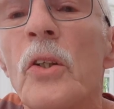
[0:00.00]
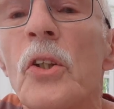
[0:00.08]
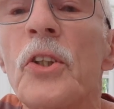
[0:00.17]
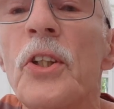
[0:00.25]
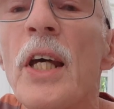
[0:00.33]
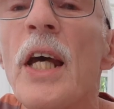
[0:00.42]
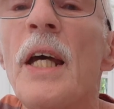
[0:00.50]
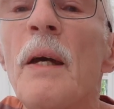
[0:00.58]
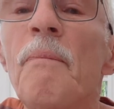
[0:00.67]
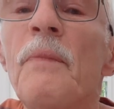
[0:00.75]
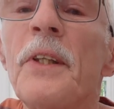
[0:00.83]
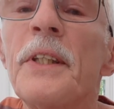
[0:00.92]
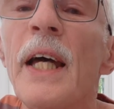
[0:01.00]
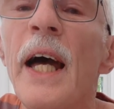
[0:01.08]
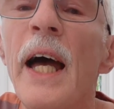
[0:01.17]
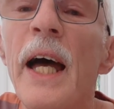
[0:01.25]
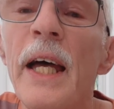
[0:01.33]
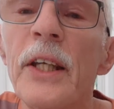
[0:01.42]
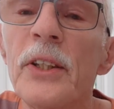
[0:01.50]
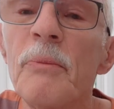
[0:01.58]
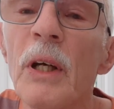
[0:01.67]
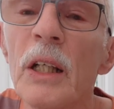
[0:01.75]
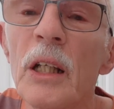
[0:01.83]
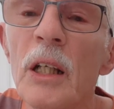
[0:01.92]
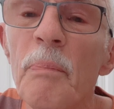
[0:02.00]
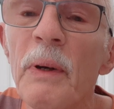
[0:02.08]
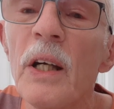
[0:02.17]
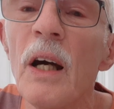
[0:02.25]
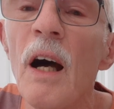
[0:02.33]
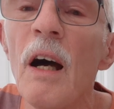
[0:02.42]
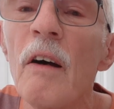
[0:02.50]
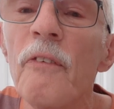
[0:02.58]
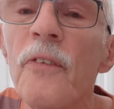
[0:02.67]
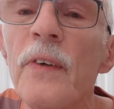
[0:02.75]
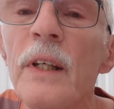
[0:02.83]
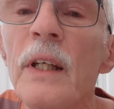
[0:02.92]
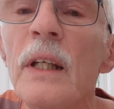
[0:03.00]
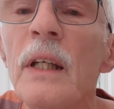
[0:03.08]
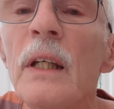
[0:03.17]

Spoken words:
Stay hypnotized in my cup of coffee.